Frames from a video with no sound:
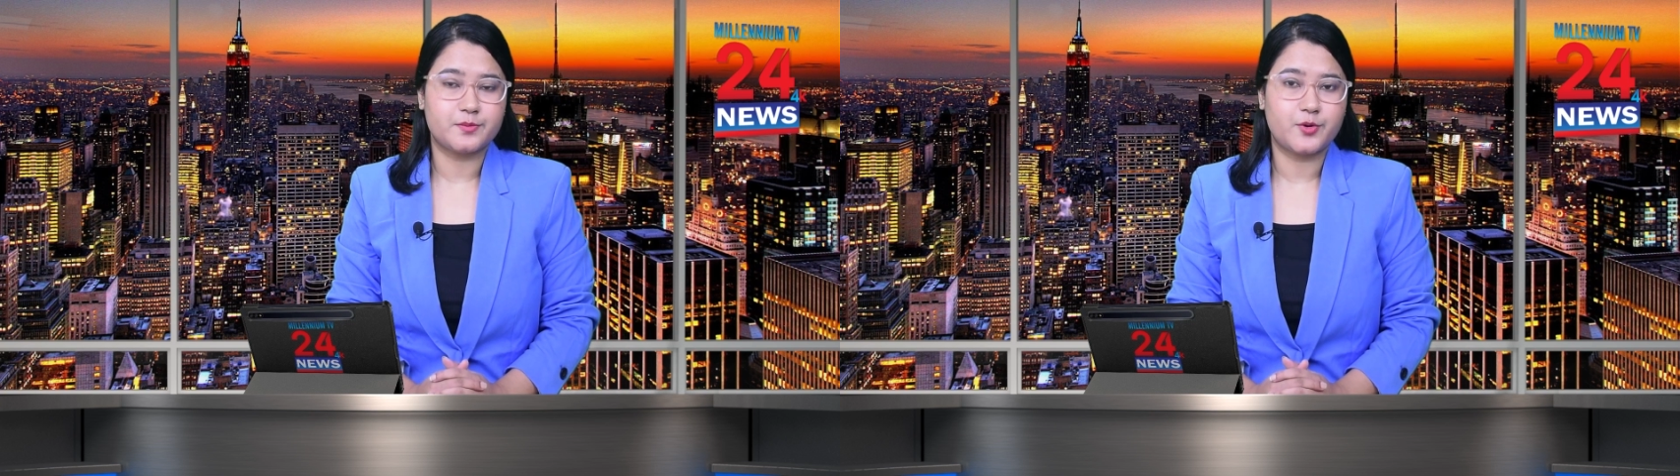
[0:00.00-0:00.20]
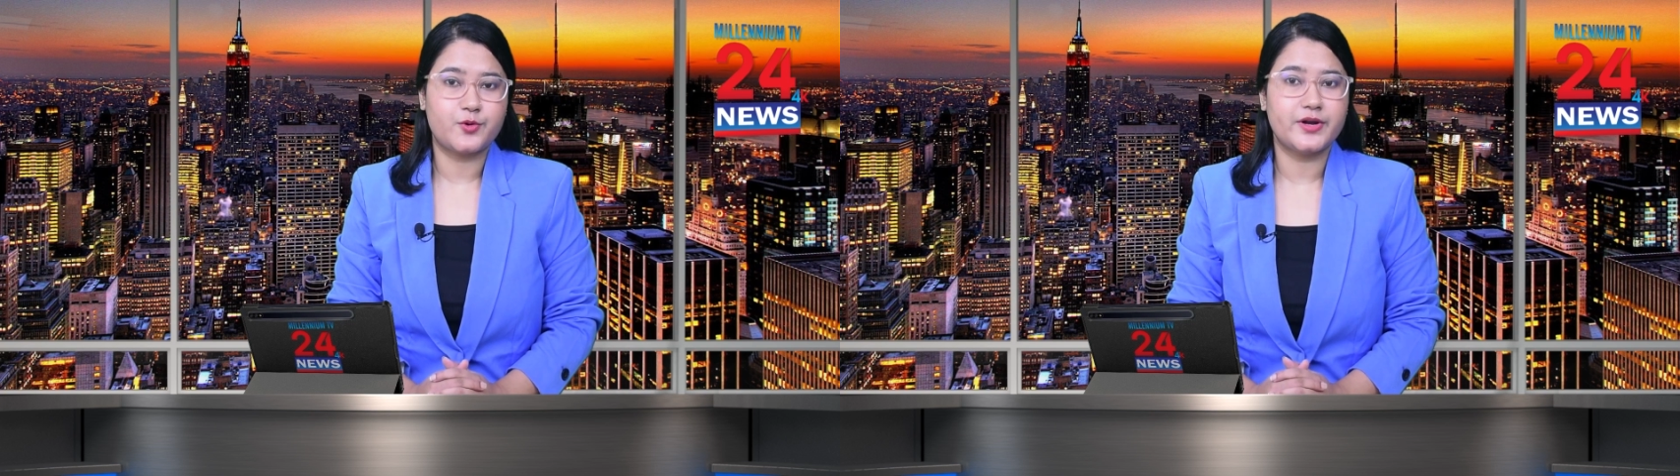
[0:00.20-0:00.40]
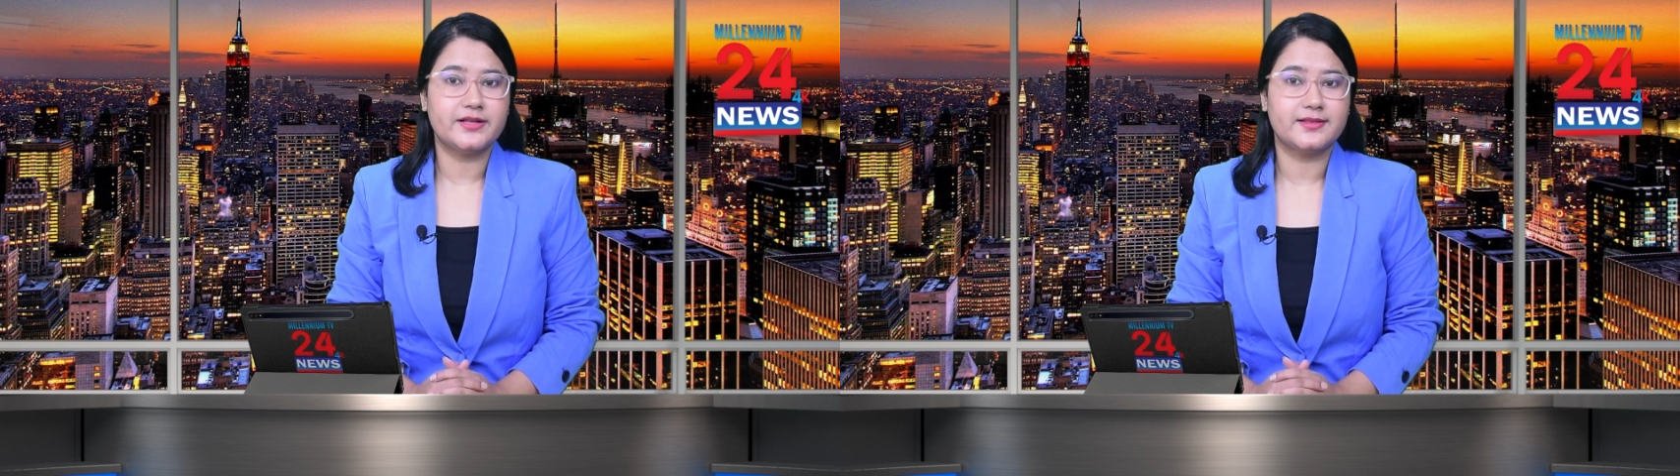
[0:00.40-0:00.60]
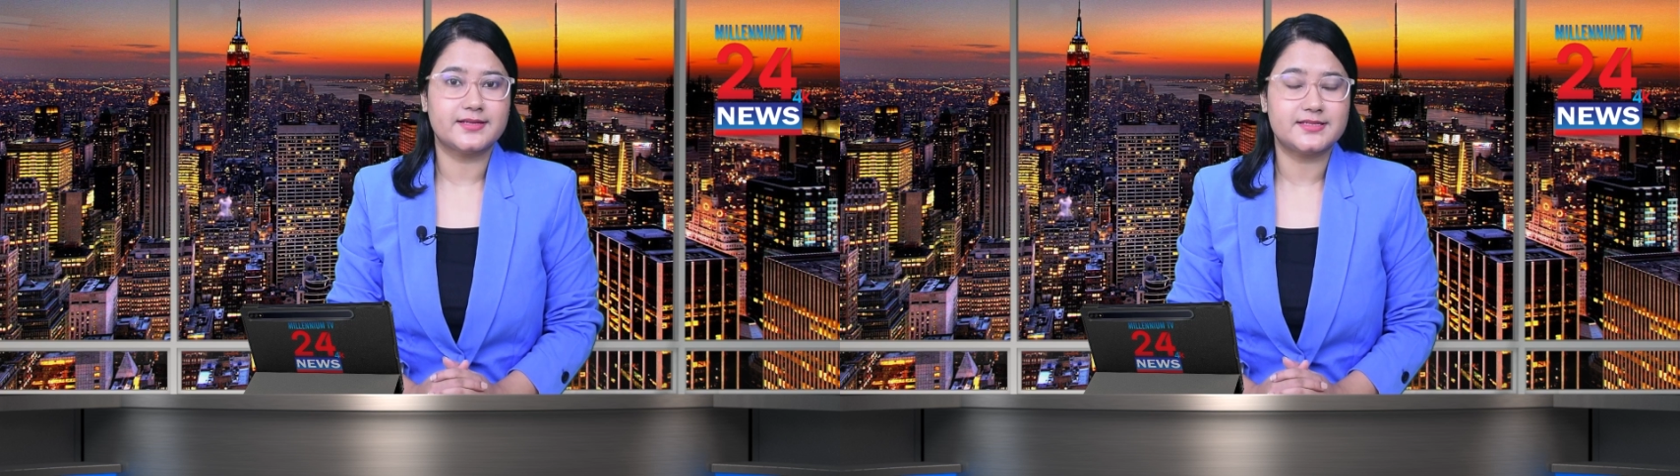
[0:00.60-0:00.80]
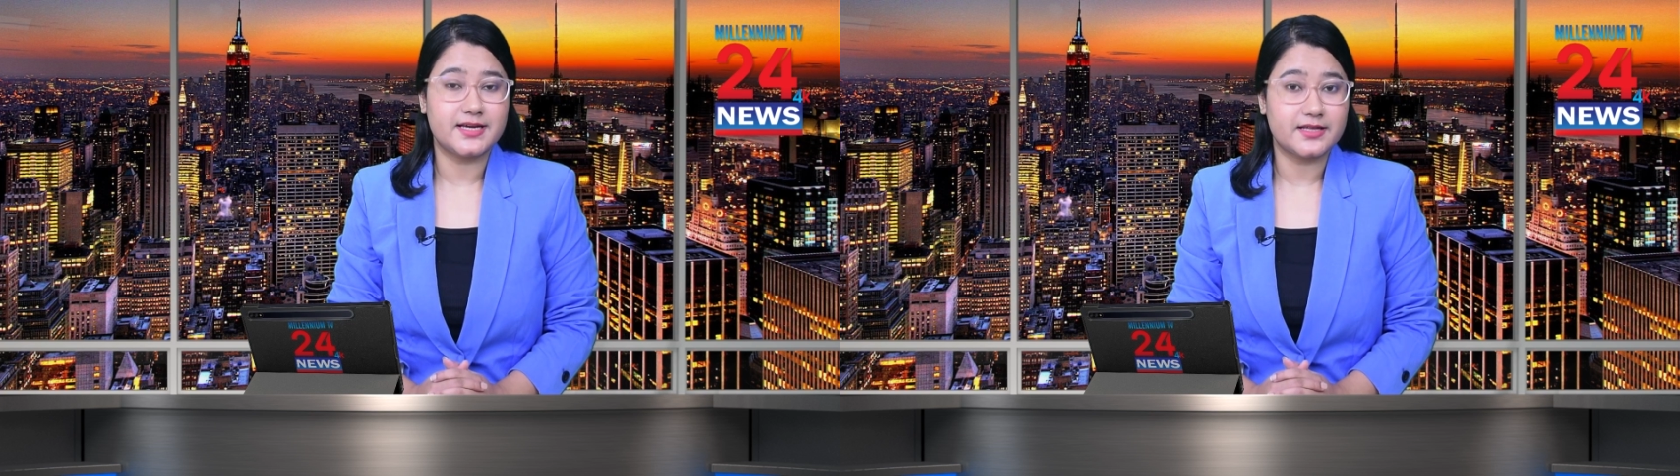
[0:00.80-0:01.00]
are mourning
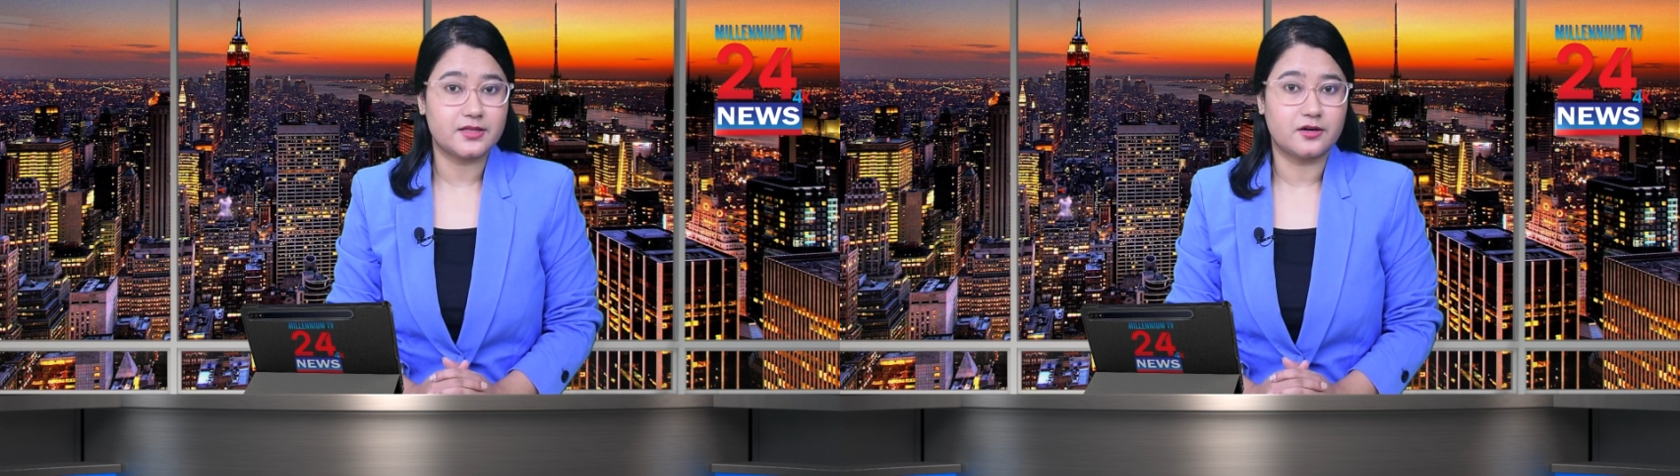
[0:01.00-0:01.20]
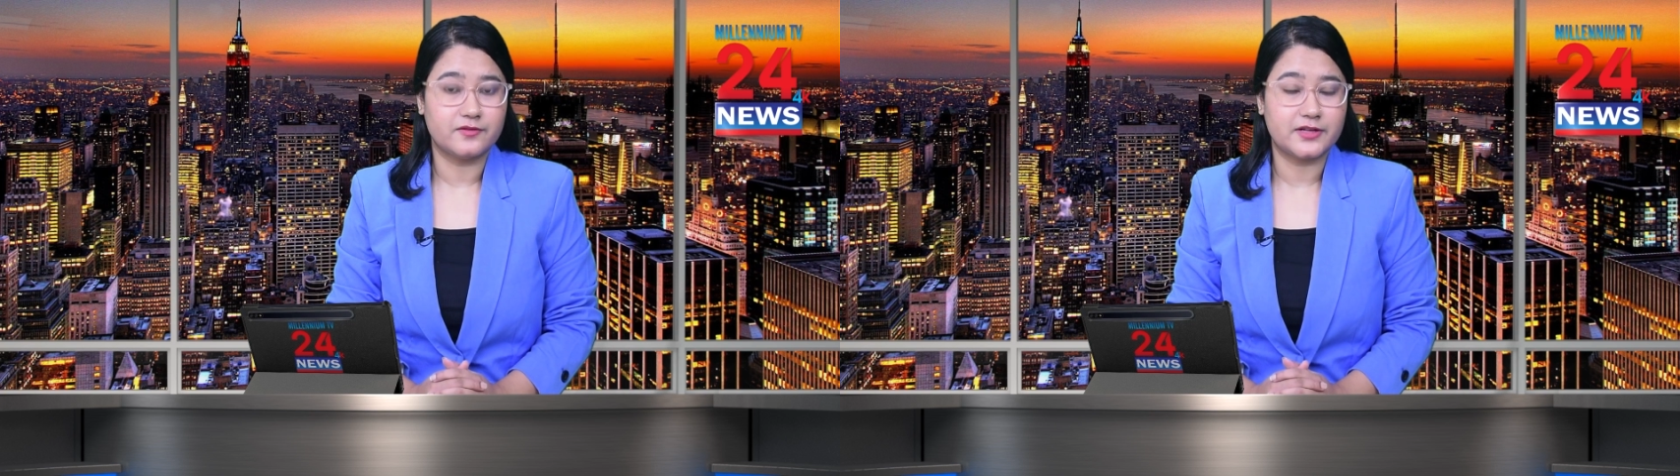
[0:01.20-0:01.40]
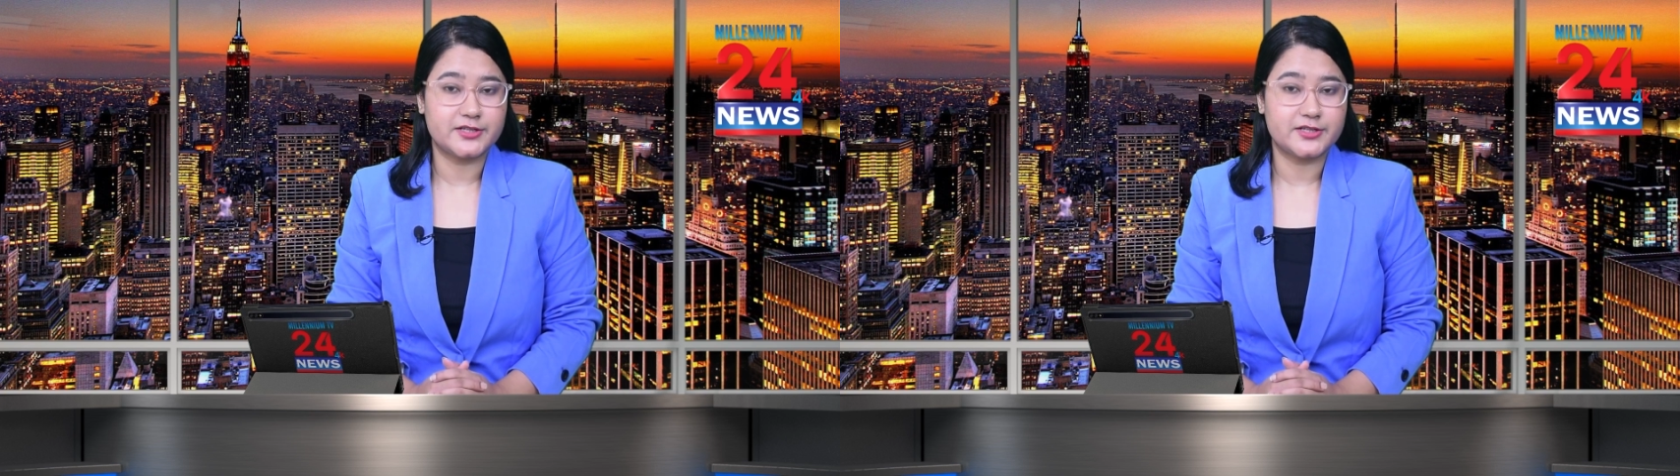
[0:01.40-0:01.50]
the death of